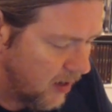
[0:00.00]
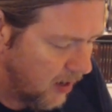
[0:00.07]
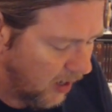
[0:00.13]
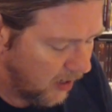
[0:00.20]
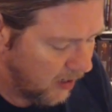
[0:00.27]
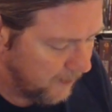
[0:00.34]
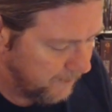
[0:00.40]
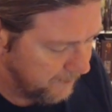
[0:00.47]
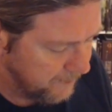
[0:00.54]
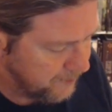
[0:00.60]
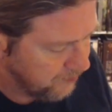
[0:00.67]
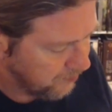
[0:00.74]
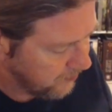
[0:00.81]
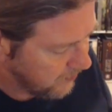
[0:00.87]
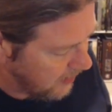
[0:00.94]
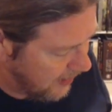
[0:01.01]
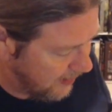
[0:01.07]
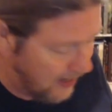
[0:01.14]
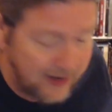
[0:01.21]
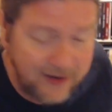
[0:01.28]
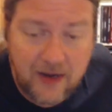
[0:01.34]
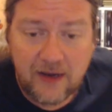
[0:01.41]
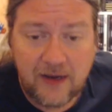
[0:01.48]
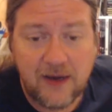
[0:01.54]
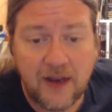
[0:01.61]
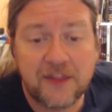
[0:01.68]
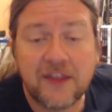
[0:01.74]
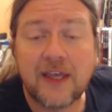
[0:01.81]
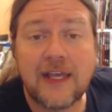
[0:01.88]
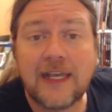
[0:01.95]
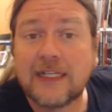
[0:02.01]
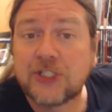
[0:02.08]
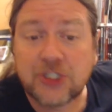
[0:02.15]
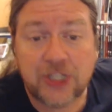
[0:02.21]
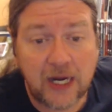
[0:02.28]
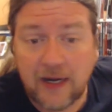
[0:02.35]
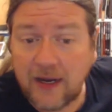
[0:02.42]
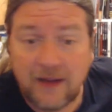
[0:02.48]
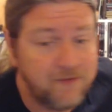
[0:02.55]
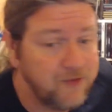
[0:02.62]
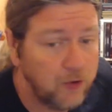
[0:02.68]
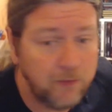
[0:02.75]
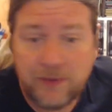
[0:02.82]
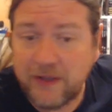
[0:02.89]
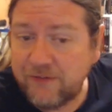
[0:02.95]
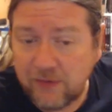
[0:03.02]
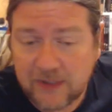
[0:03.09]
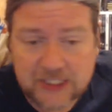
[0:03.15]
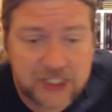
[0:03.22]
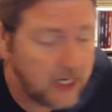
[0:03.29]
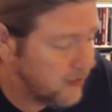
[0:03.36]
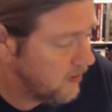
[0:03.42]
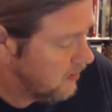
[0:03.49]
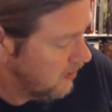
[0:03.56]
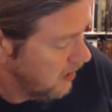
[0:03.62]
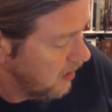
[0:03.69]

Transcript: And nothing against China. I have no beef with China.